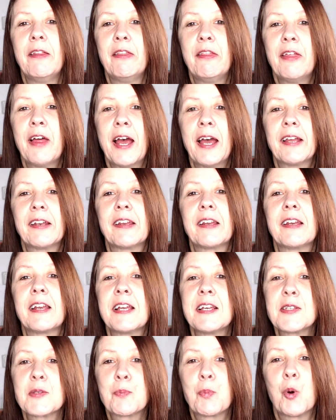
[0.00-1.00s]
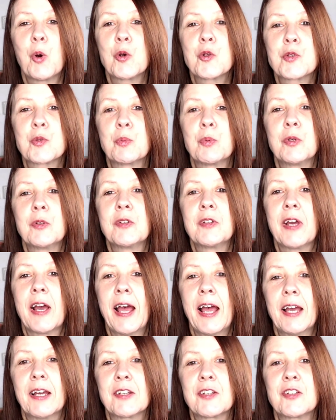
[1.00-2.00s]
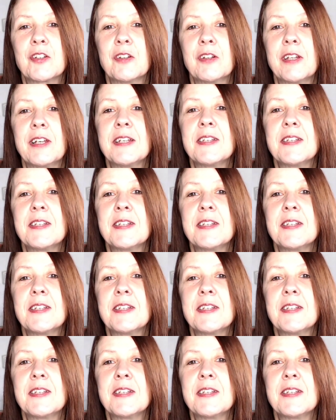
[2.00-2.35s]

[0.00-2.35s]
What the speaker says: that it is possible to actually